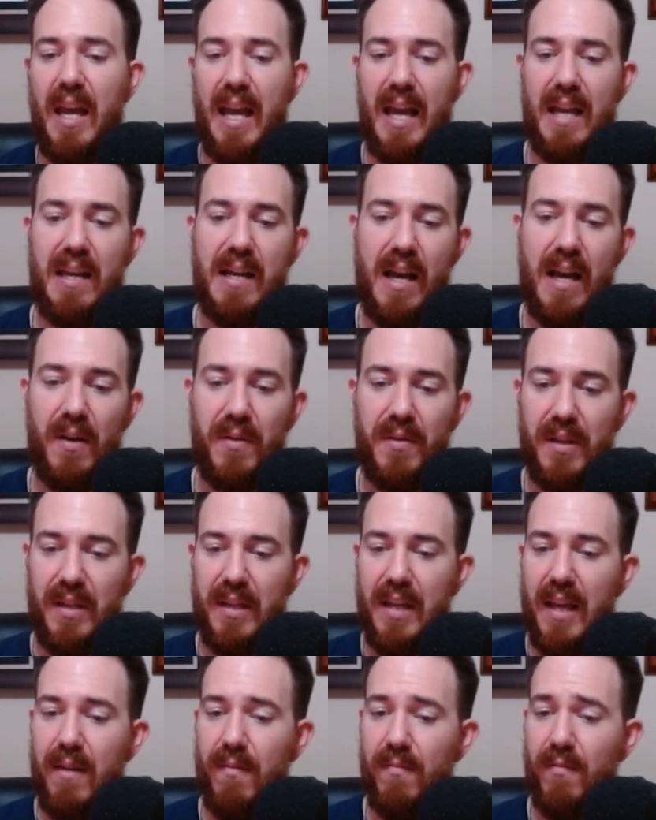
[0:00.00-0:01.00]
and how the
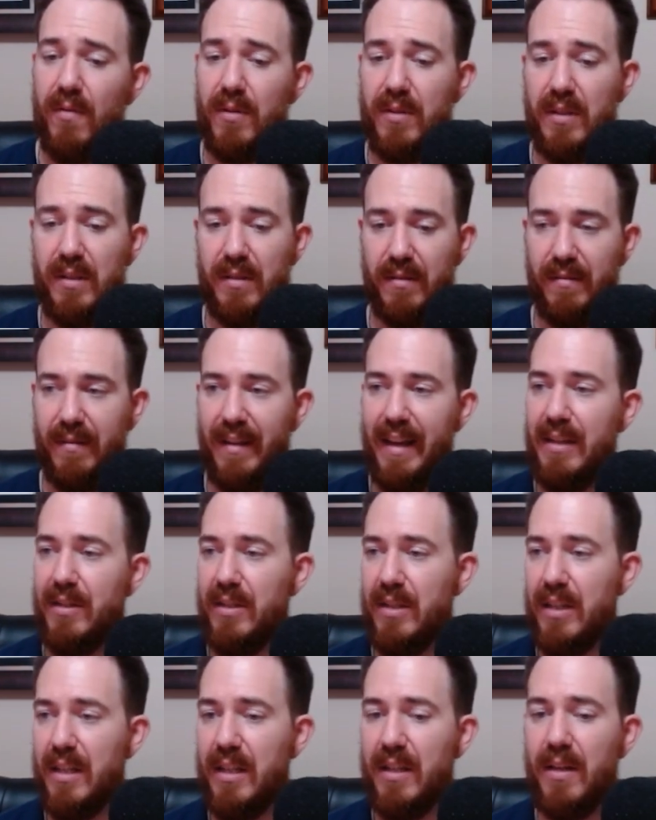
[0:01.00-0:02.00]
game versus
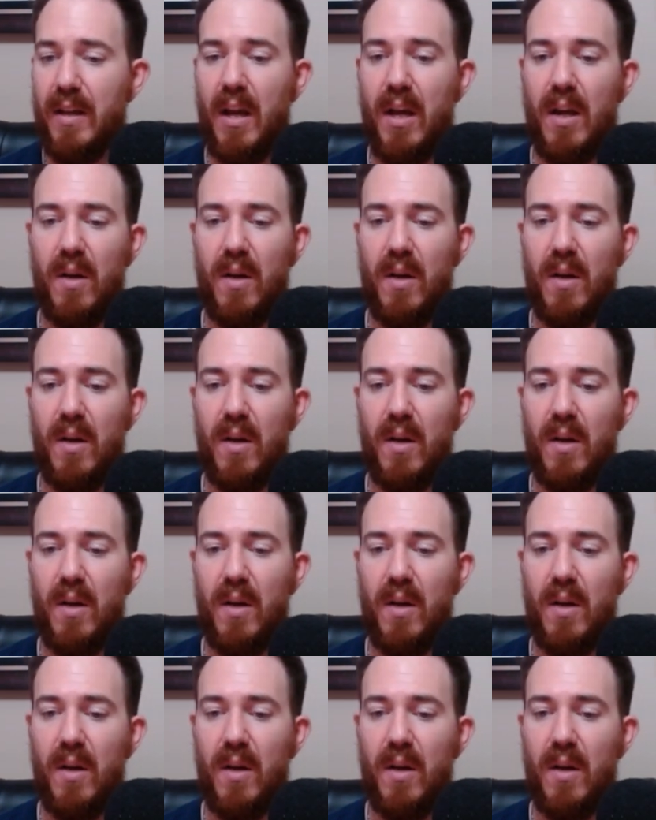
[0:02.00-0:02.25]
Leshy,